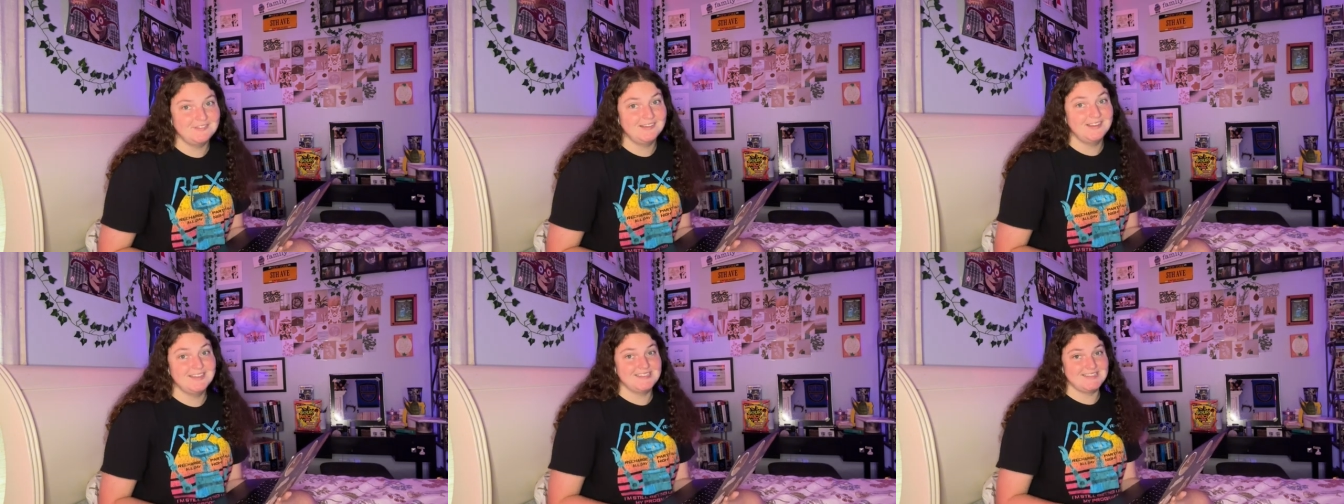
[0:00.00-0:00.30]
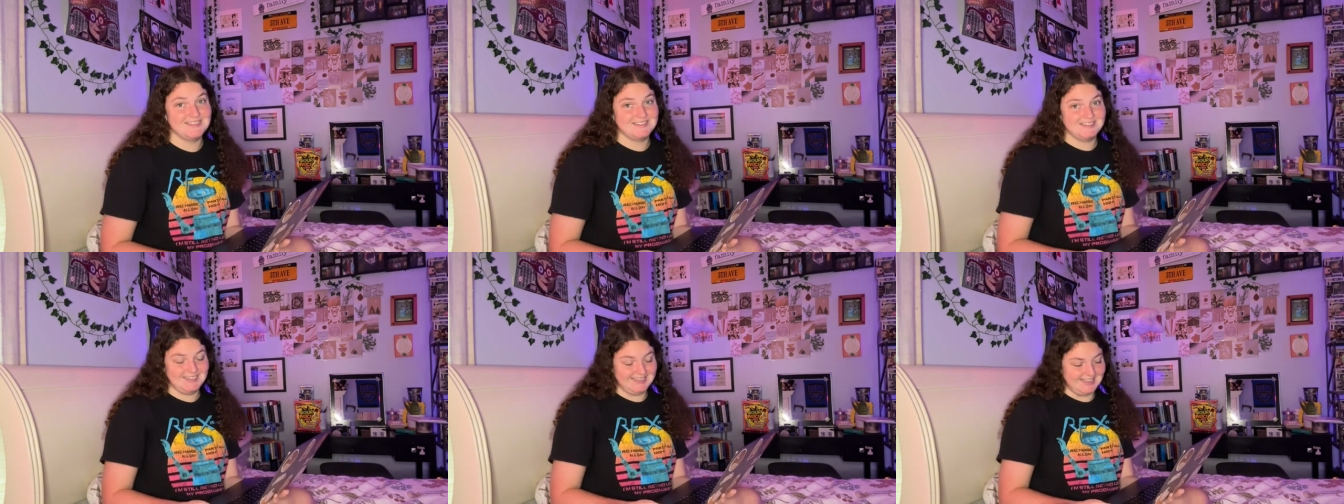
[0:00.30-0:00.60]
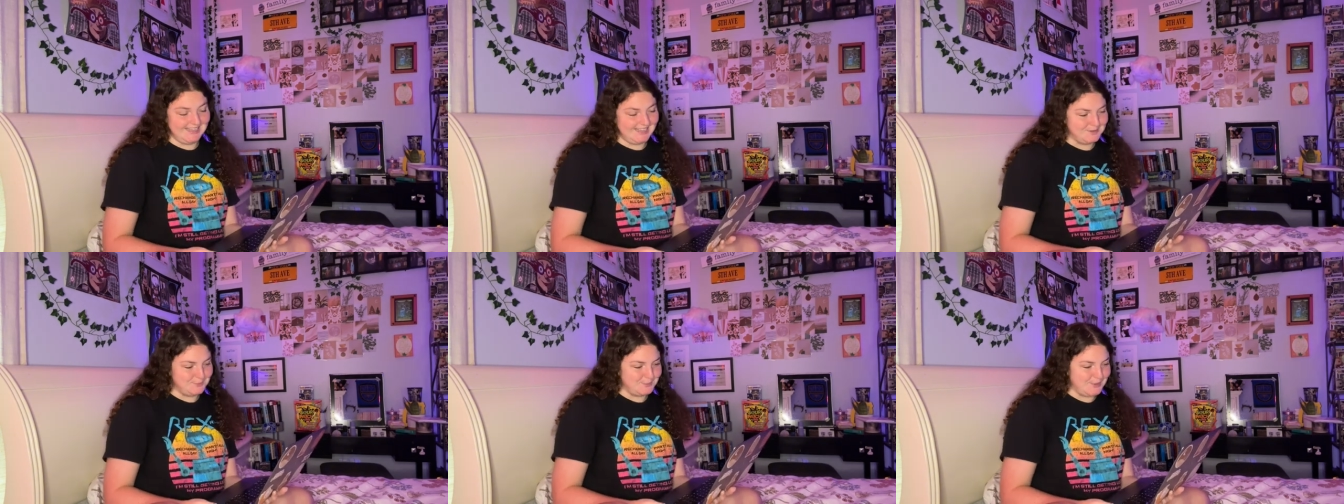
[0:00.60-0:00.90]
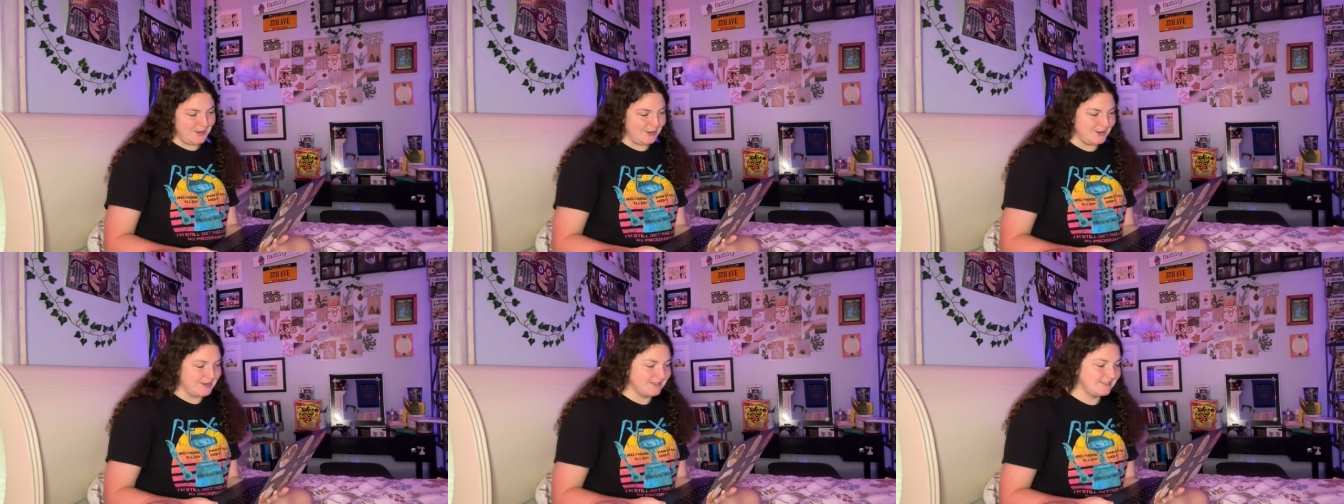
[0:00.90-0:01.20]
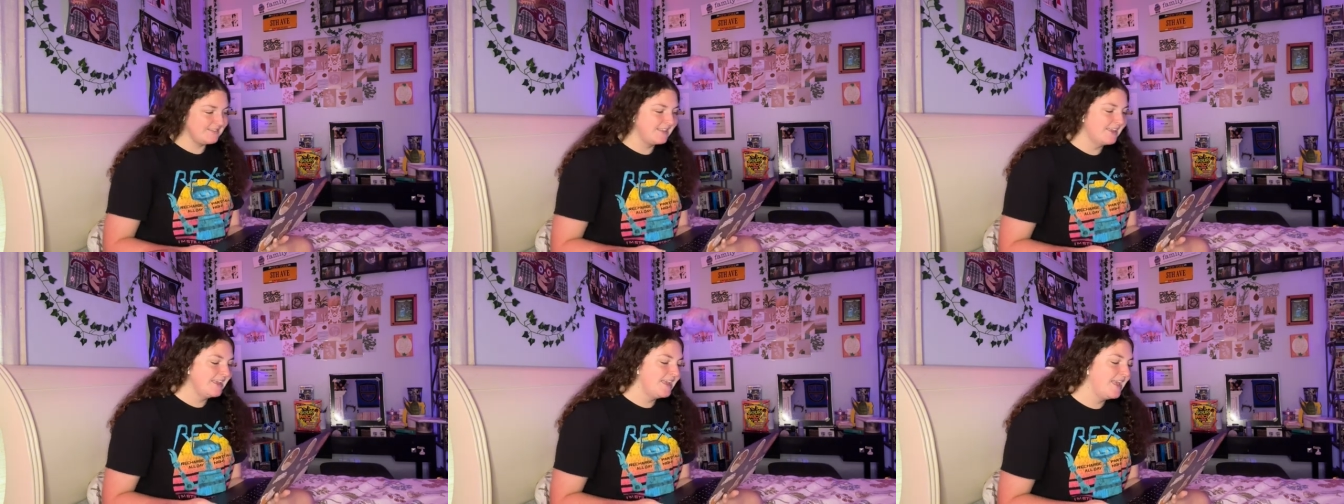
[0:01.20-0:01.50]
at Disneyland
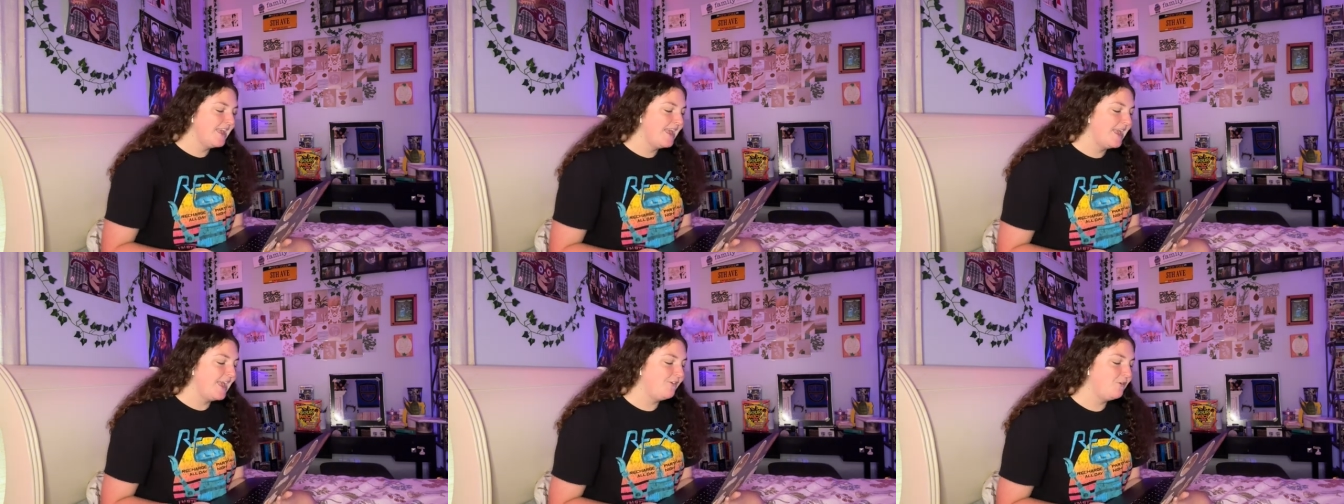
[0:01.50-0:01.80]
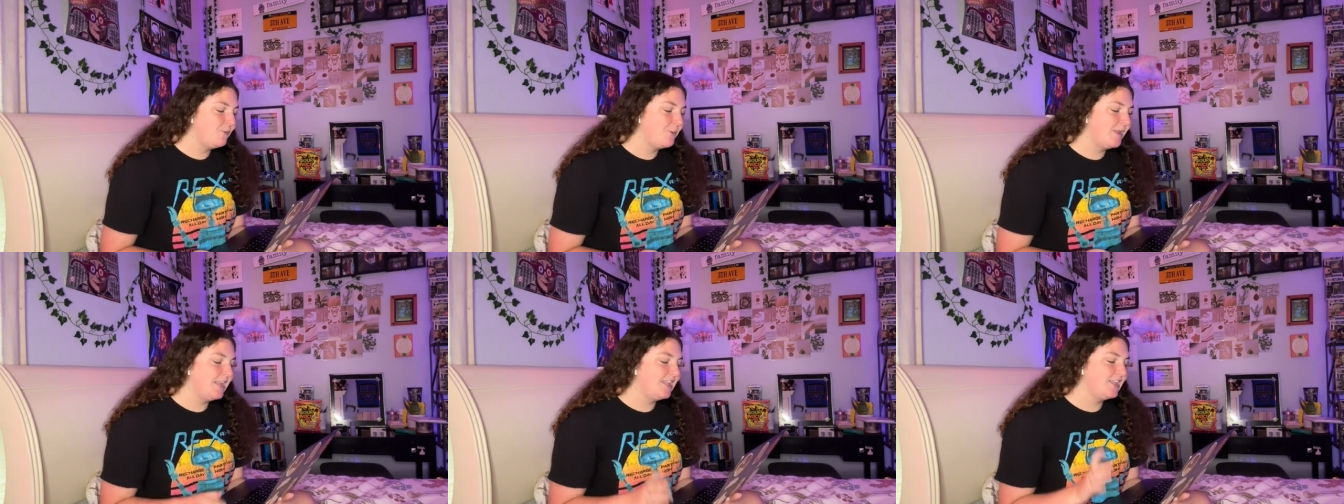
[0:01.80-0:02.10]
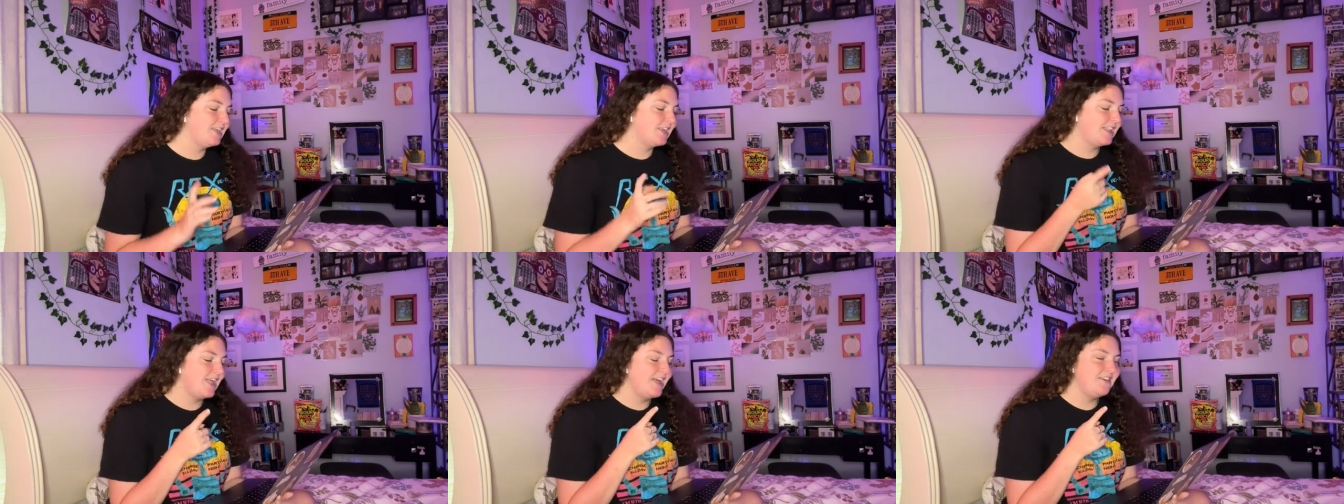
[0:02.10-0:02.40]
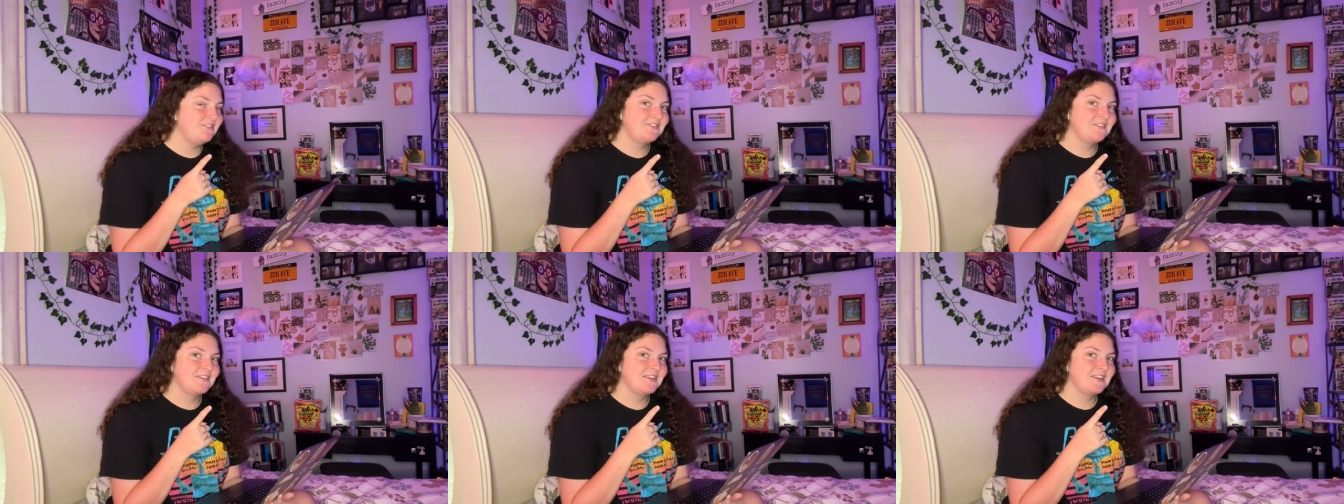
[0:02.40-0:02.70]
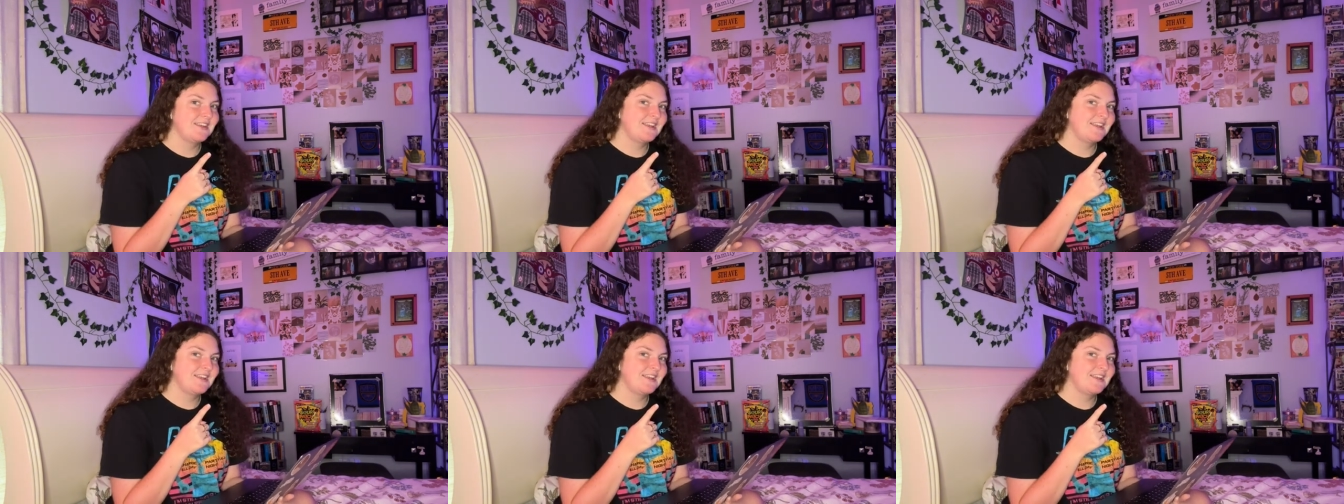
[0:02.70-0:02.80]
Paris. Everybody look left.